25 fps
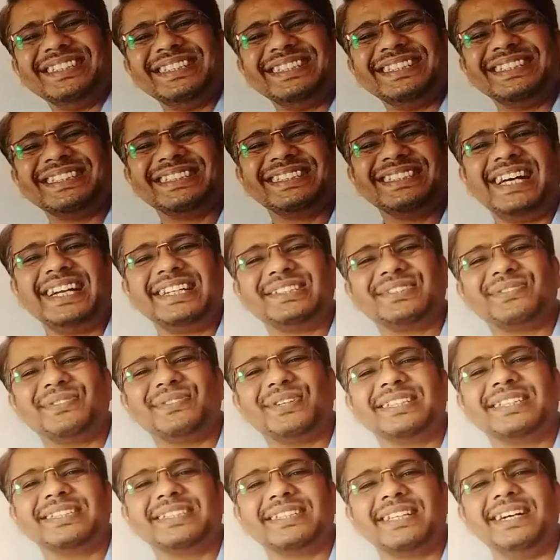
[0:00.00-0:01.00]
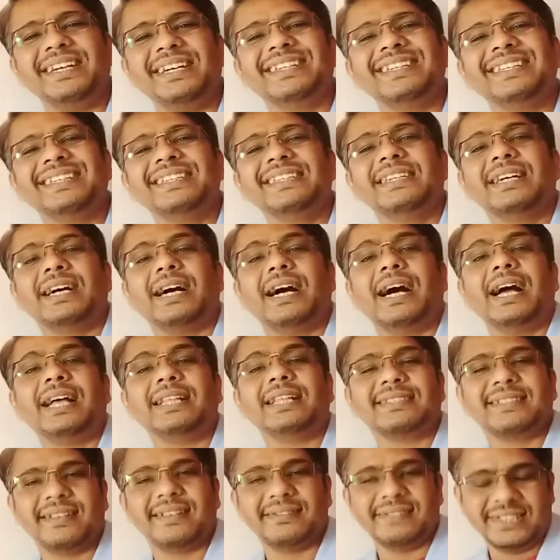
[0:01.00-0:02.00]
are 24.
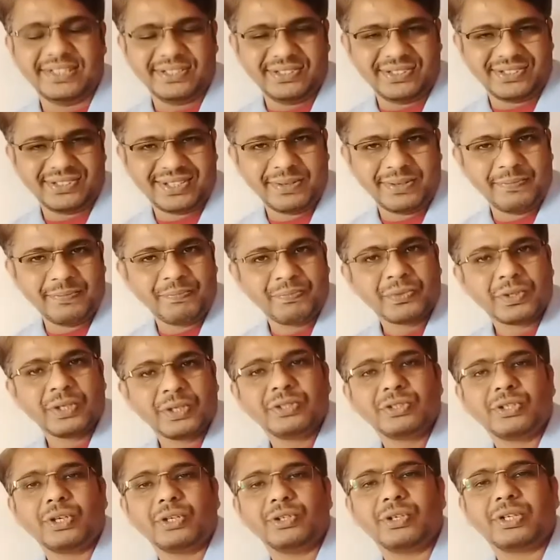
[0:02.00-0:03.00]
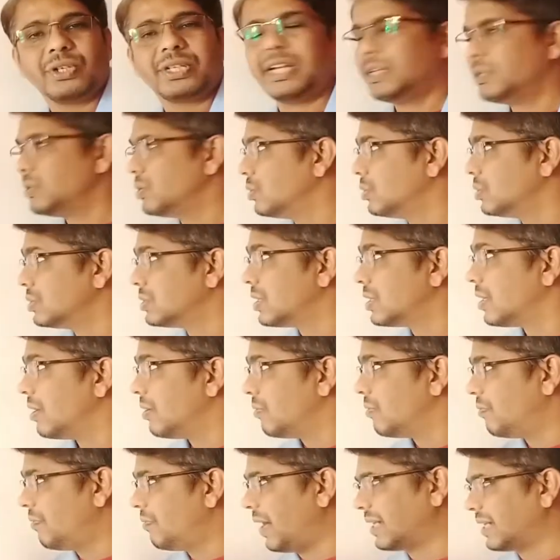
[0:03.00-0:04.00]
That's what the answer
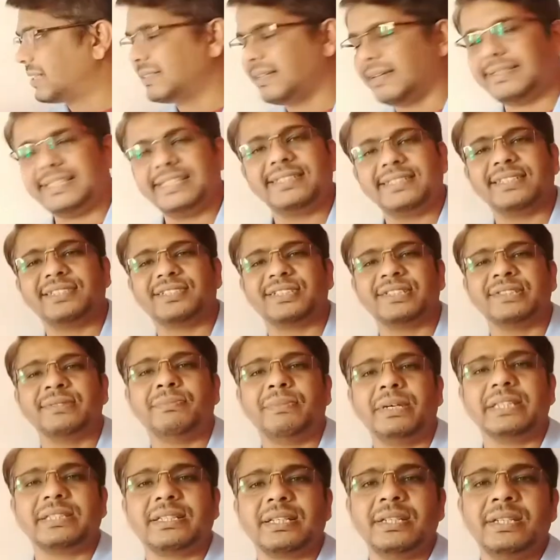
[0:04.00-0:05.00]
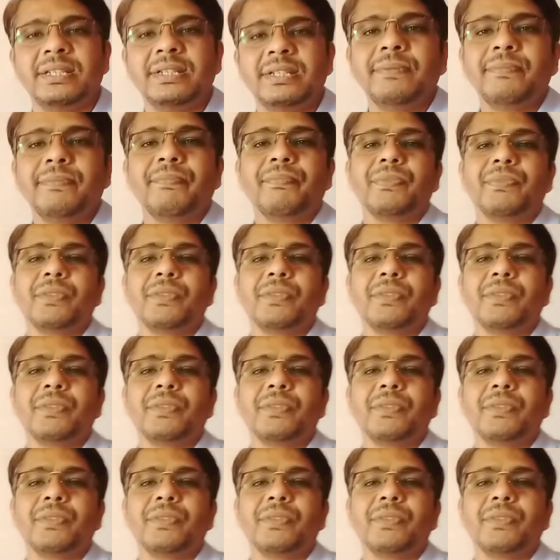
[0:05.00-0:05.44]
is. So you can use